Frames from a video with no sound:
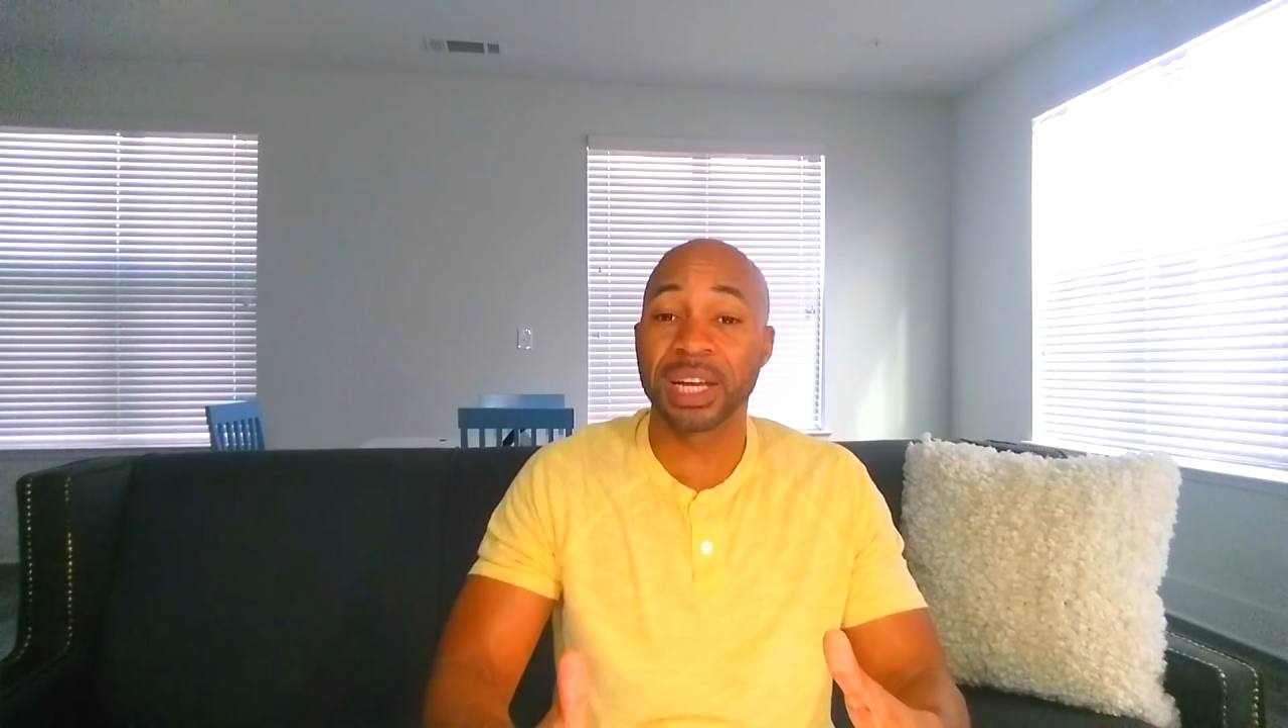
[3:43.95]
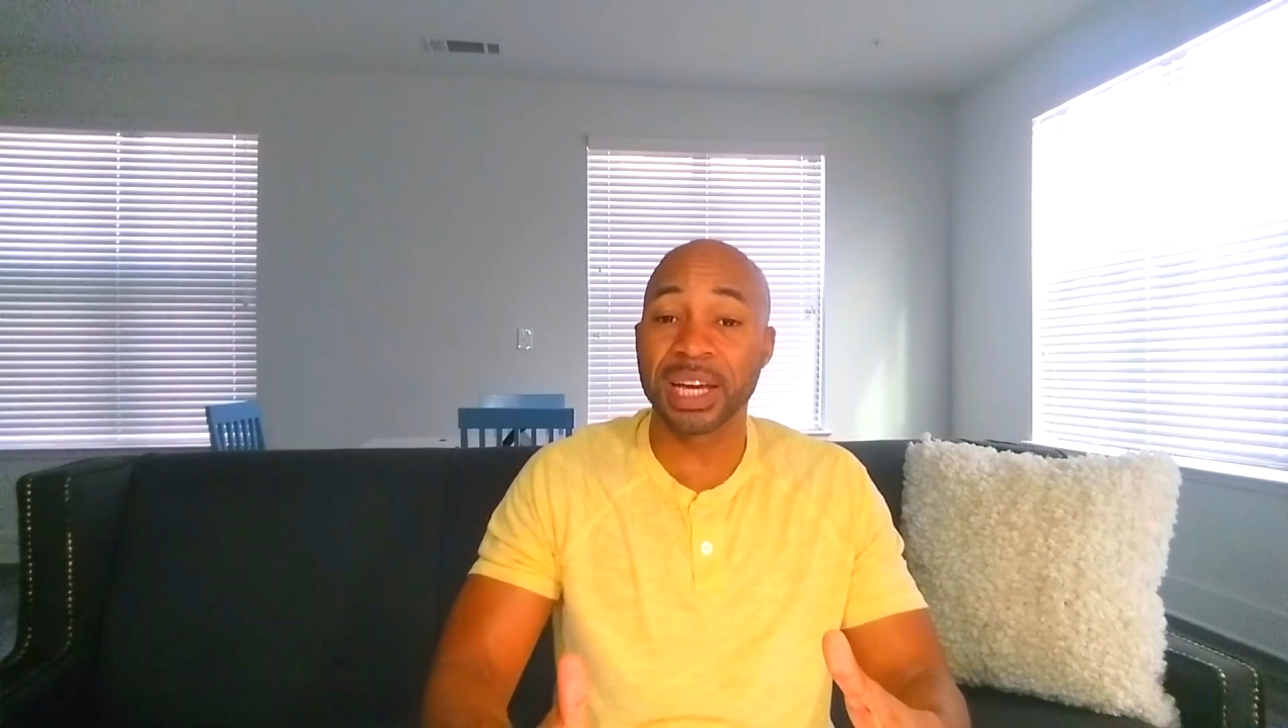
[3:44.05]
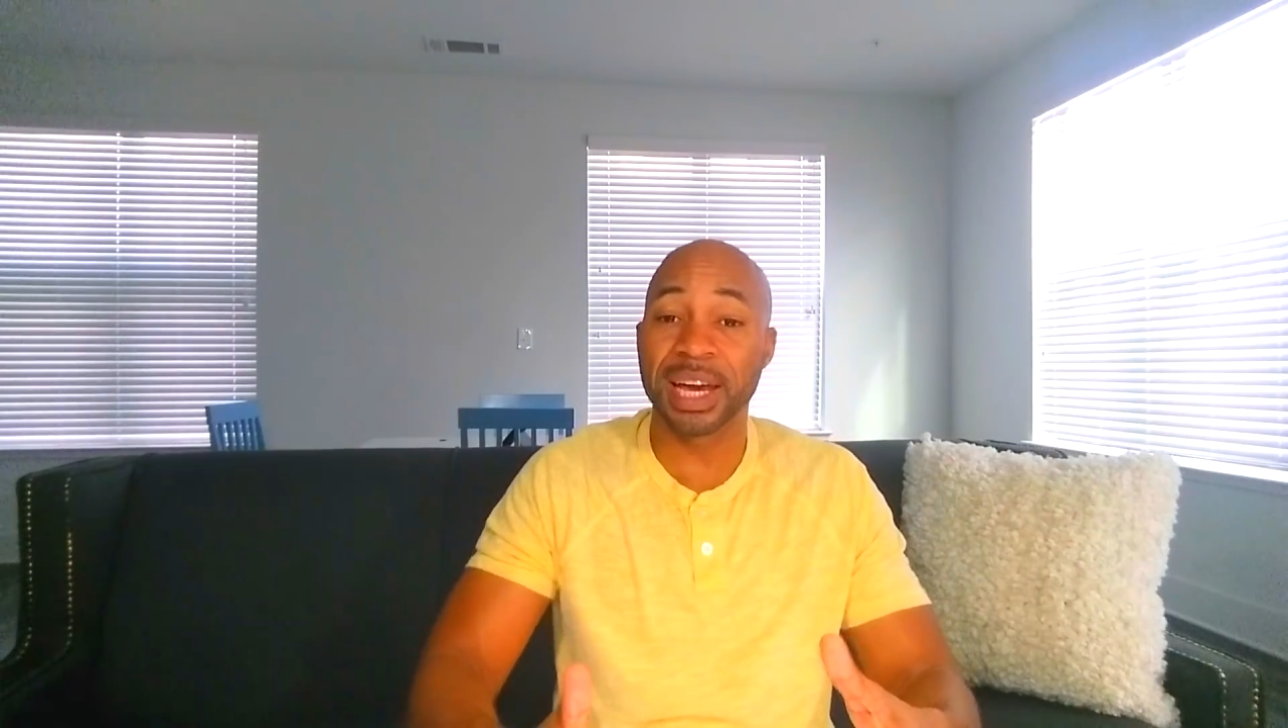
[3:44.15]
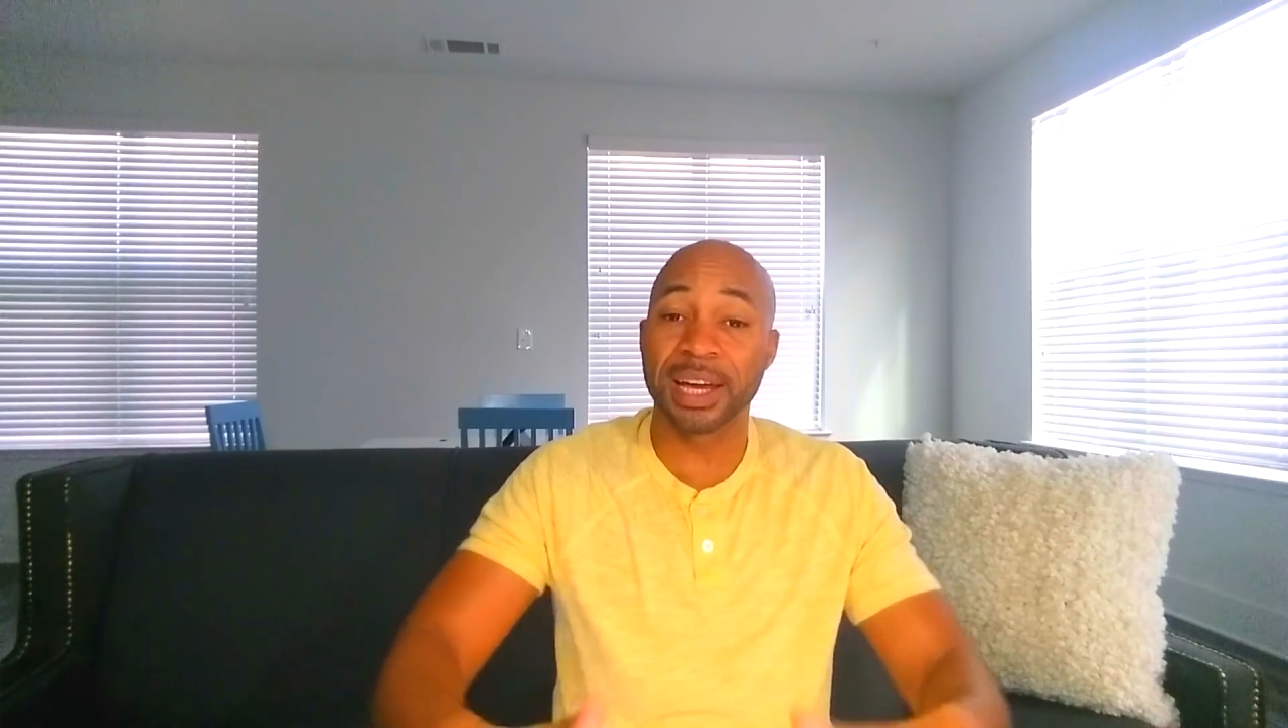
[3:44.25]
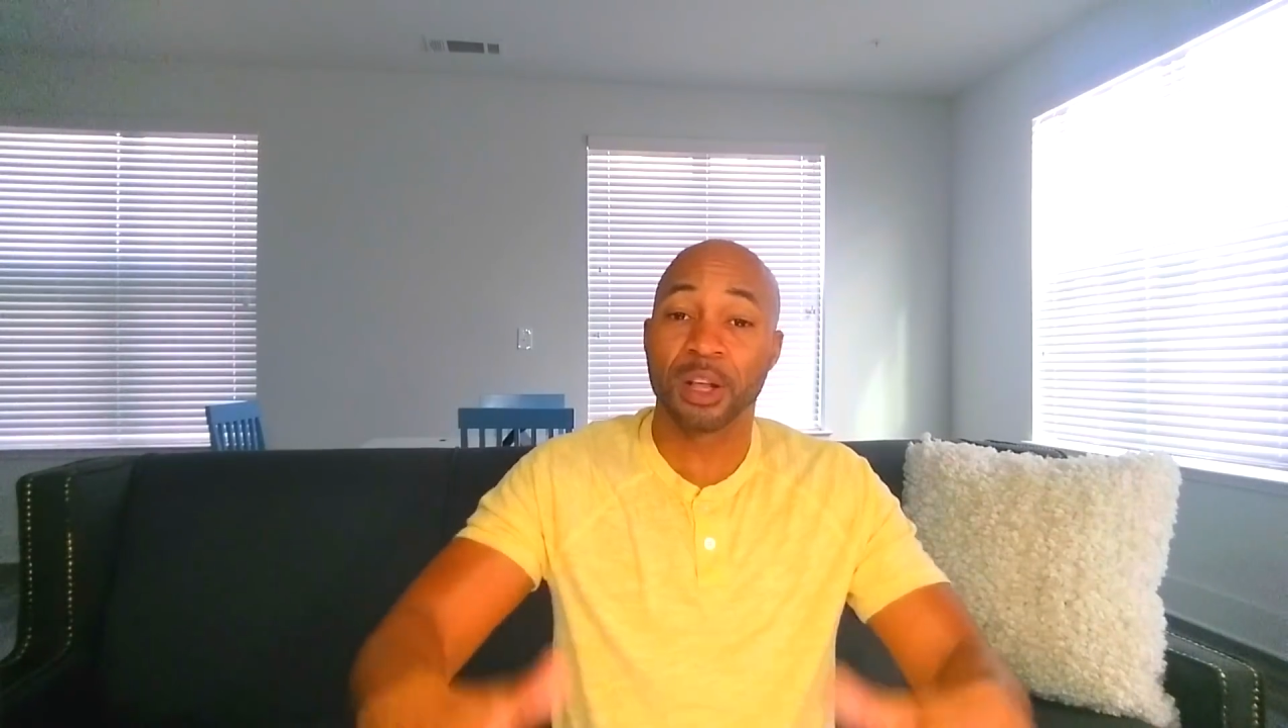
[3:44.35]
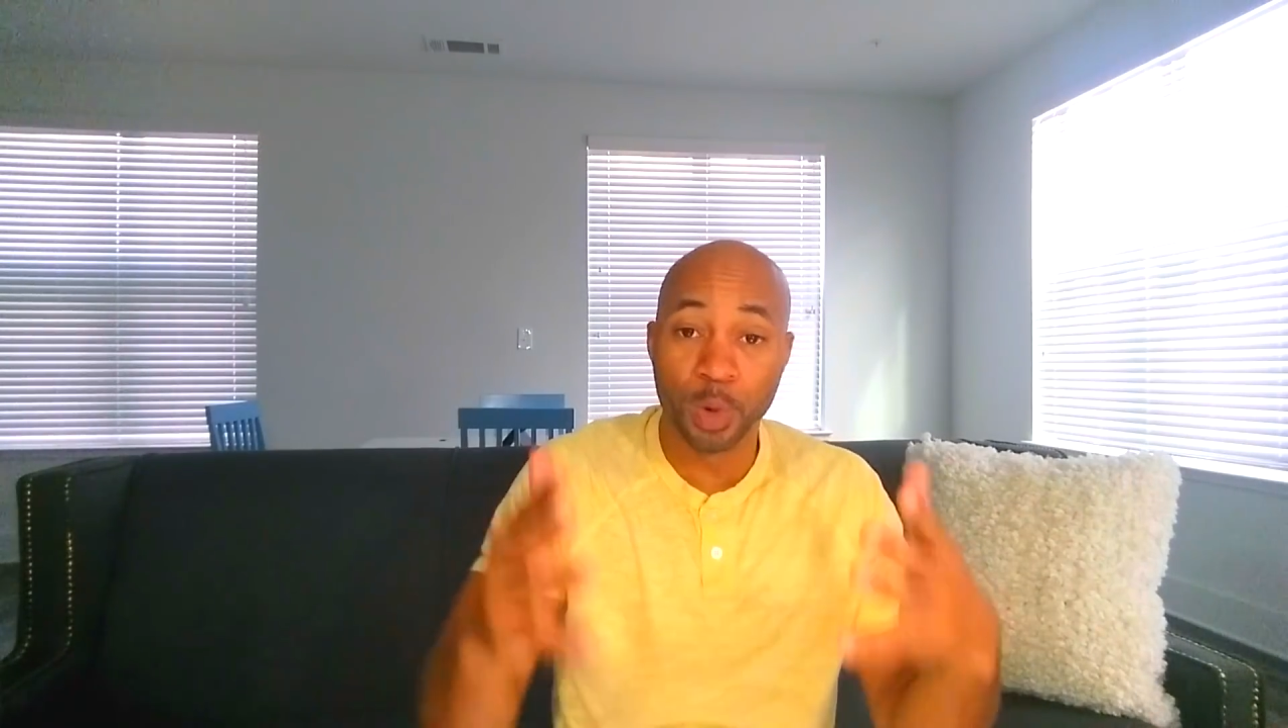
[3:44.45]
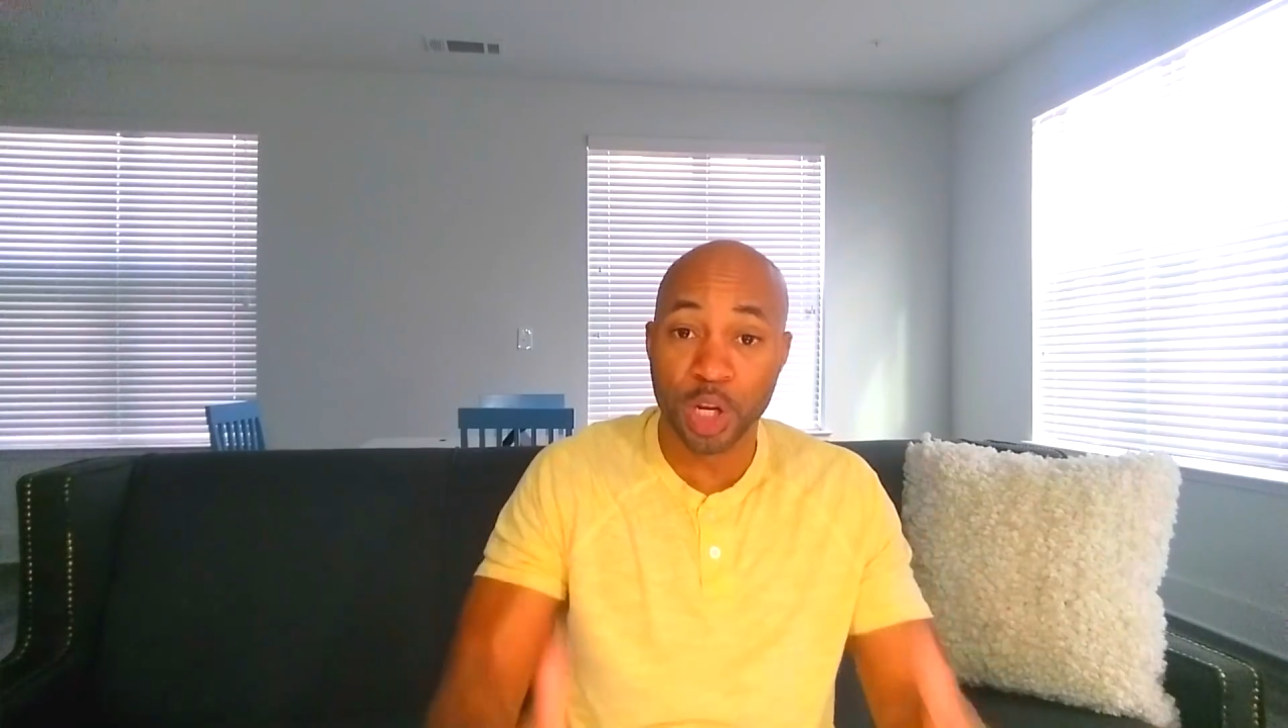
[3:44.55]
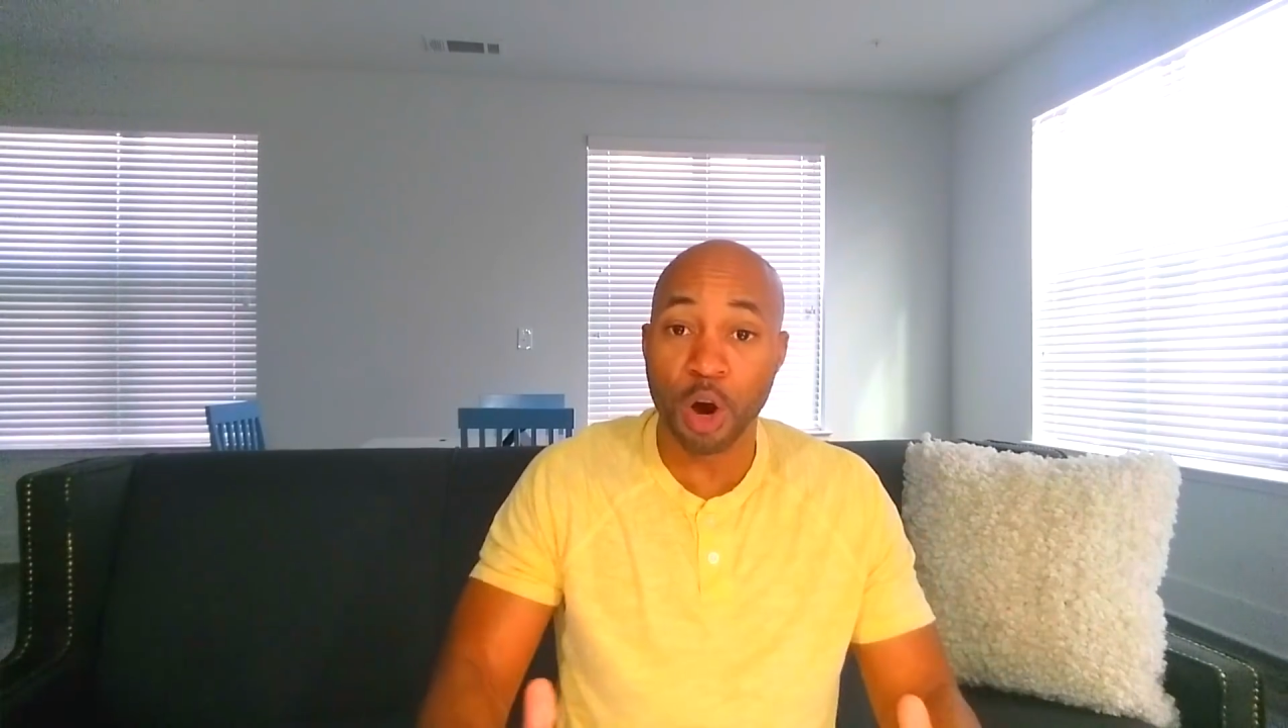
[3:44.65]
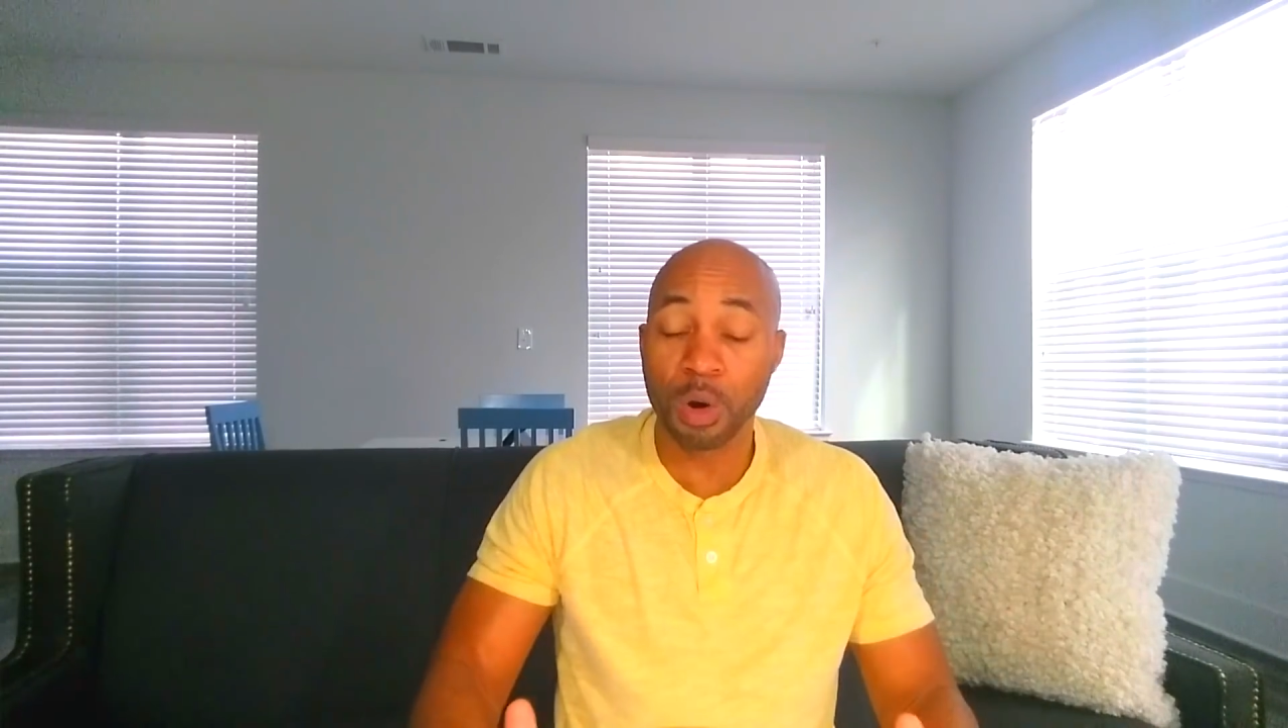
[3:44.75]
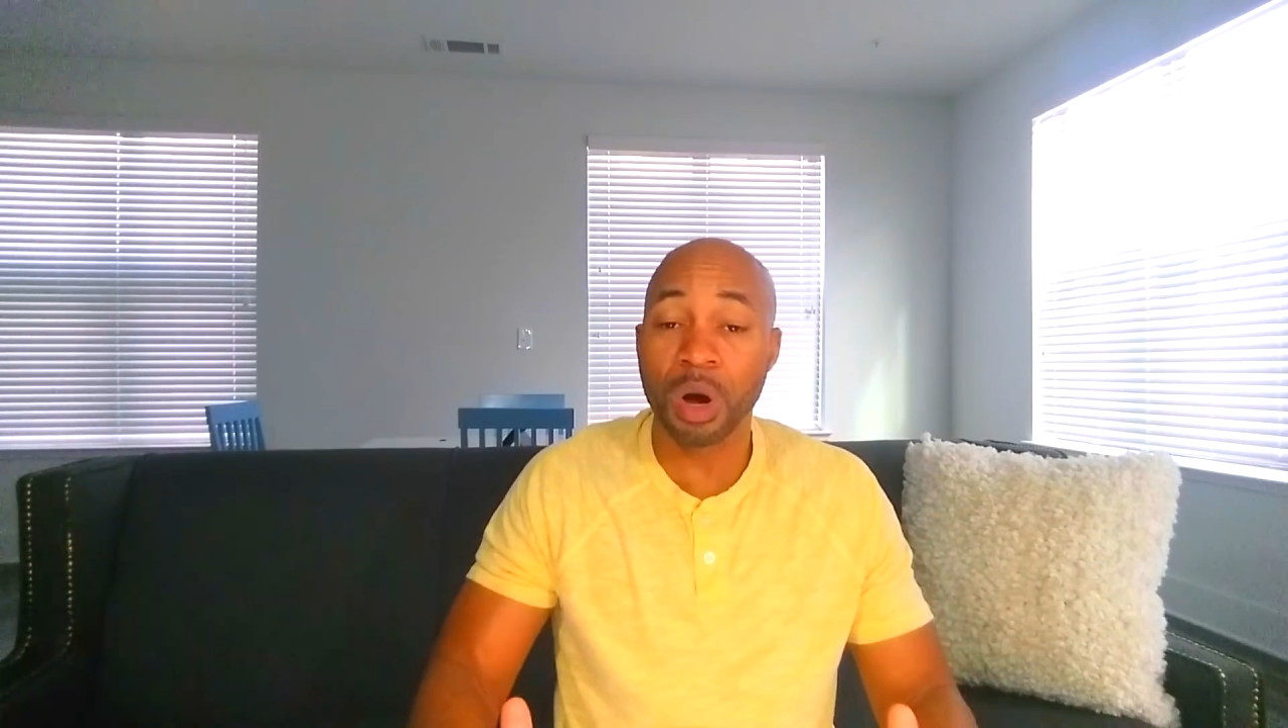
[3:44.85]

kid with no